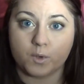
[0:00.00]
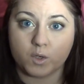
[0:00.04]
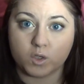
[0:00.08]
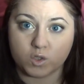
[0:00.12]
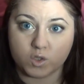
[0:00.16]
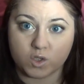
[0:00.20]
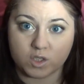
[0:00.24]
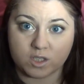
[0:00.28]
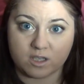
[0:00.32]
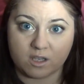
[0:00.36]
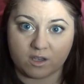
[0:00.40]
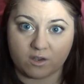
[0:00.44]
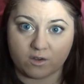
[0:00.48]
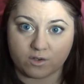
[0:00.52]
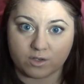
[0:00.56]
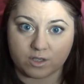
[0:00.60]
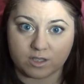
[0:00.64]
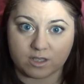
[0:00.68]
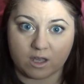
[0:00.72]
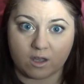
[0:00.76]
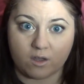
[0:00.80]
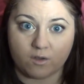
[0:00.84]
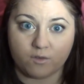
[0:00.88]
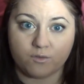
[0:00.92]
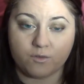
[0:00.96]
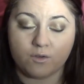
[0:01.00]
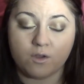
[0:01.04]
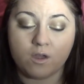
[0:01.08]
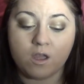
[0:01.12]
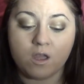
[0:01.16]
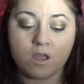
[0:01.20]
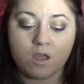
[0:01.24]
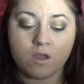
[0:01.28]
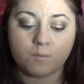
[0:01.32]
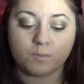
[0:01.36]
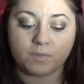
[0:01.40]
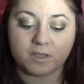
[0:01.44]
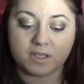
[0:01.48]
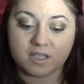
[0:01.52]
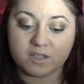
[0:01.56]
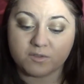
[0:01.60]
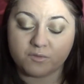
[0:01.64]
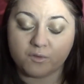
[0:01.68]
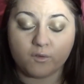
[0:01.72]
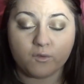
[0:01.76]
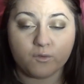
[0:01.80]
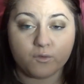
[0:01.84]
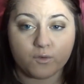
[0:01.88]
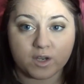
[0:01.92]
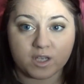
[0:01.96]
purchasing yourself, please
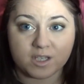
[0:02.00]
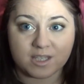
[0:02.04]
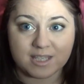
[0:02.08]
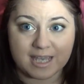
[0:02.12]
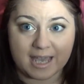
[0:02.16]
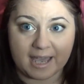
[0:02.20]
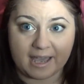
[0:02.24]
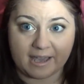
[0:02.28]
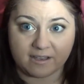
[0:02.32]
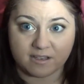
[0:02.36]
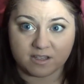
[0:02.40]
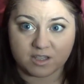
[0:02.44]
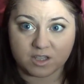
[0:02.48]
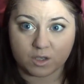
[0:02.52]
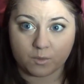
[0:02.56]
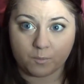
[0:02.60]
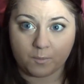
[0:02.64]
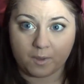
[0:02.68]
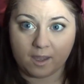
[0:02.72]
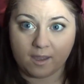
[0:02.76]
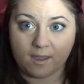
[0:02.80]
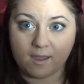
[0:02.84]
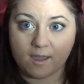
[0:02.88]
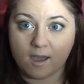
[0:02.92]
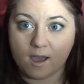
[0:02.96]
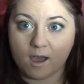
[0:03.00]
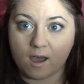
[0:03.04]
feel free to ask me.